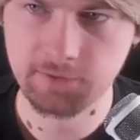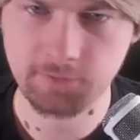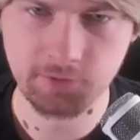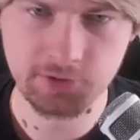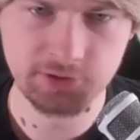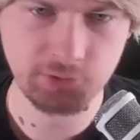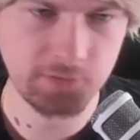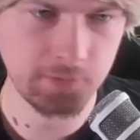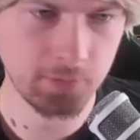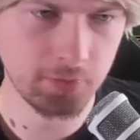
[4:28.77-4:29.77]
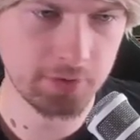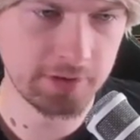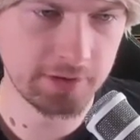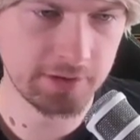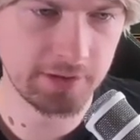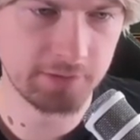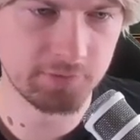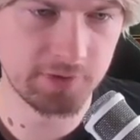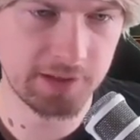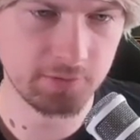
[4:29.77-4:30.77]
Very straightforward, uh,
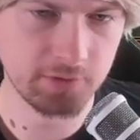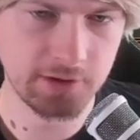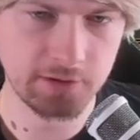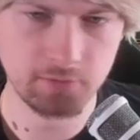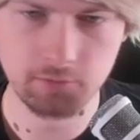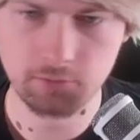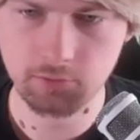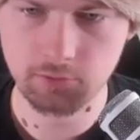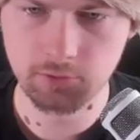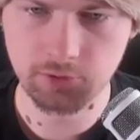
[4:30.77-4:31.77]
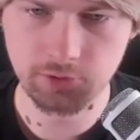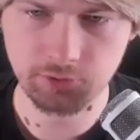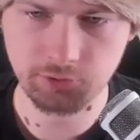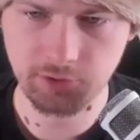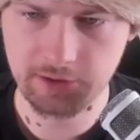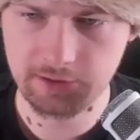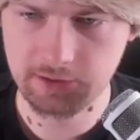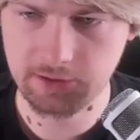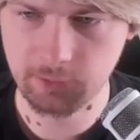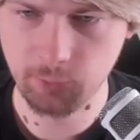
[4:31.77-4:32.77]
and I'm gonna
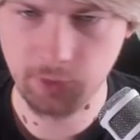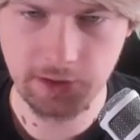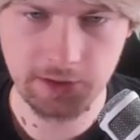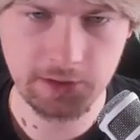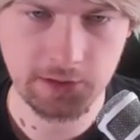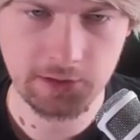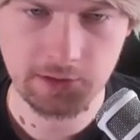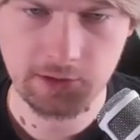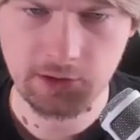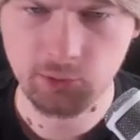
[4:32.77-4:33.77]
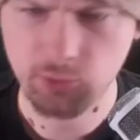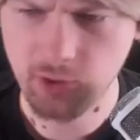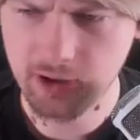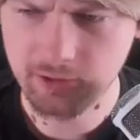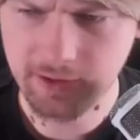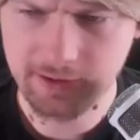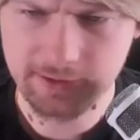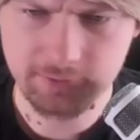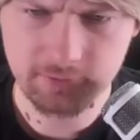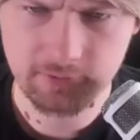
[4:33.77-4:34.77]
right away. Who are you
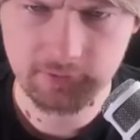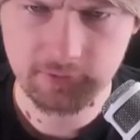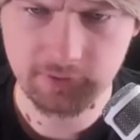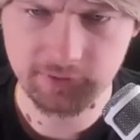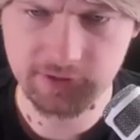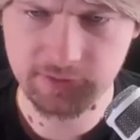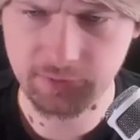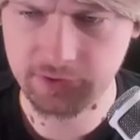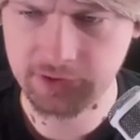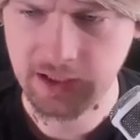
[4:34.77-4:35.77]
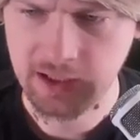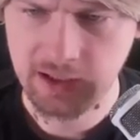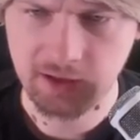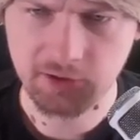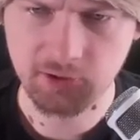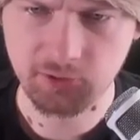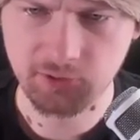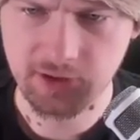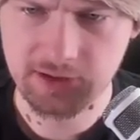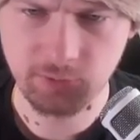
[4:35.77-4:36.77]
allied to? Oh, these boys. I'm gonna
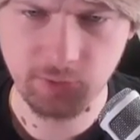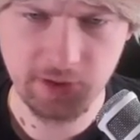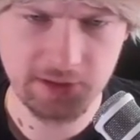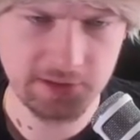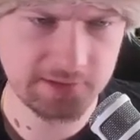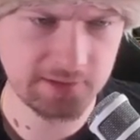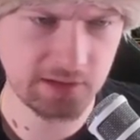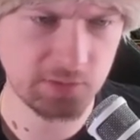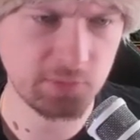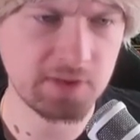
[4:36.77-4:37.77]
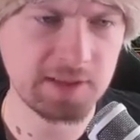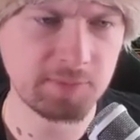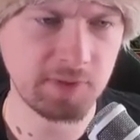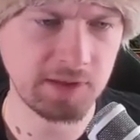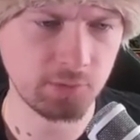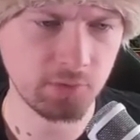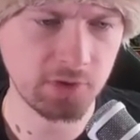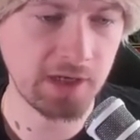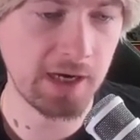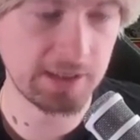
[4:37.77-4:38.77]
right away start building this planet
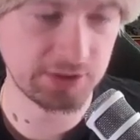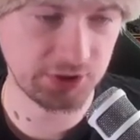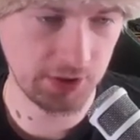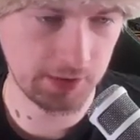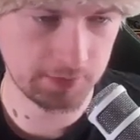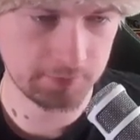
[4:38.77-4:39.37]
from Kashar.